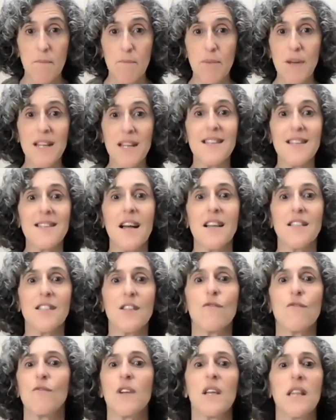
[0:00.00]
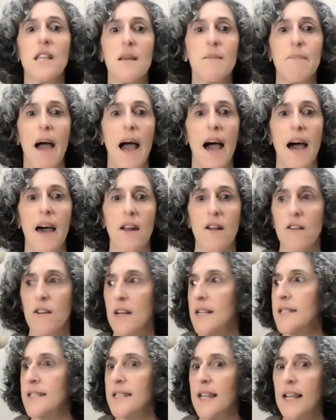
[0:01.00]
but it doesn't really matter,
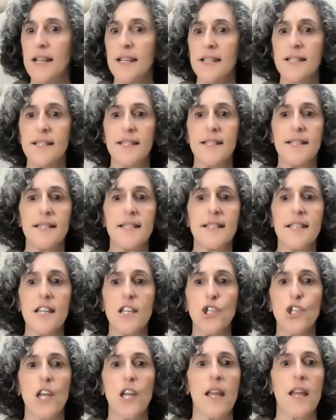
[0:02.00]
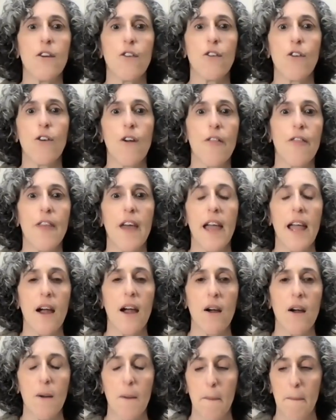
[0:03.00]
it's like a stitch here or
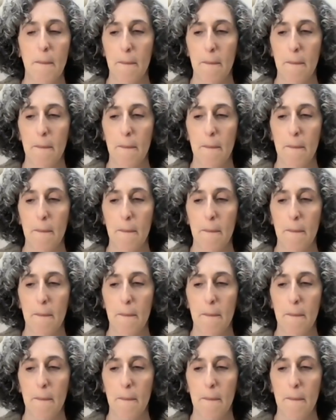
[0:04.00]
there.